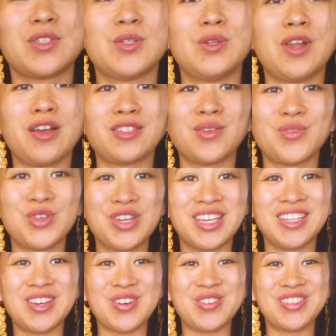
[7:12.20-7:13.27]
2 logs of
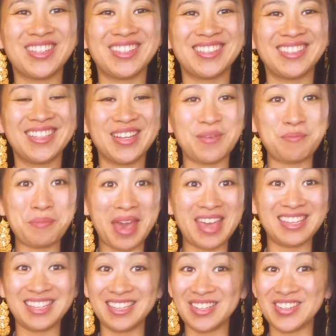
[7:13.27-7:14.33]
cookie dough.
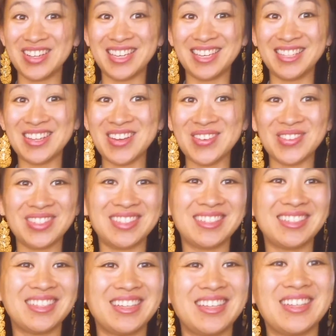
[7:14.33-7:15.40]
Pandan cookie dough.
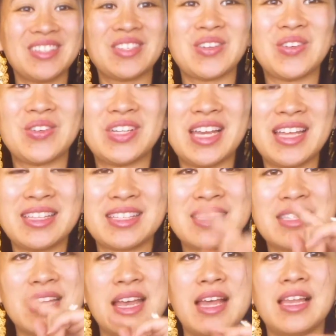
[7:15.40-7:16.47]
So
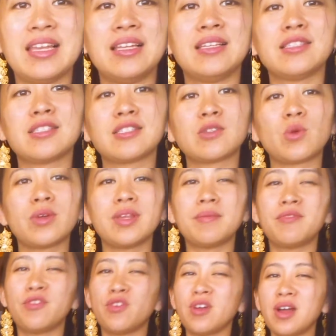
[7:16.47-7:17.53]
let's store
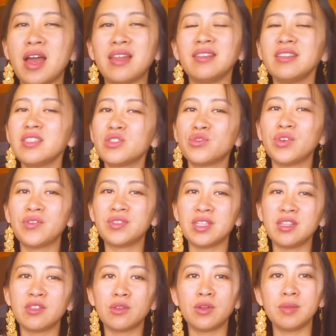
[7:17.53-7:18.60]
them for at least
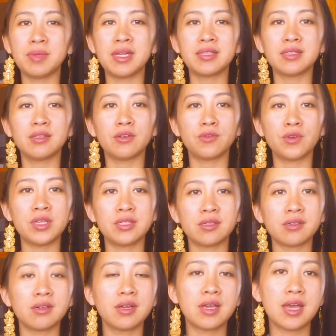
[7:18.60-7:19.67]
15-30 minutes in the
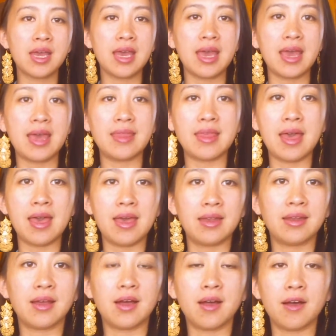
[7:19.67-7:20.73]
freezer, and
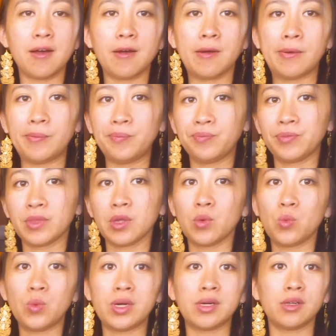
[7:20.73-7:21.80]
then
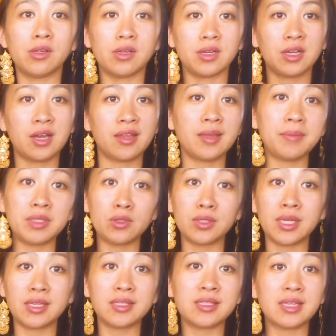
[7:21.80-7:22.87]
we'll cut them into
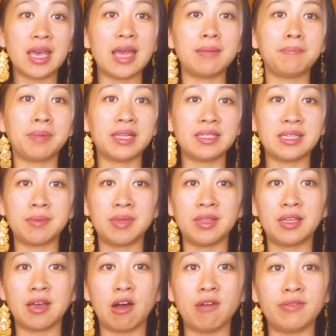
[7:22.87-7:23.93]
discs and place them
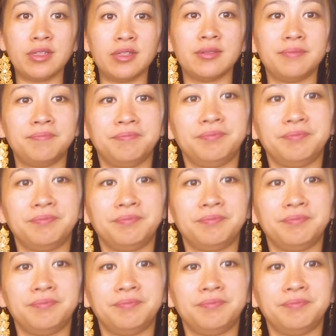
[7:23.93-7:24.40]
in the oven.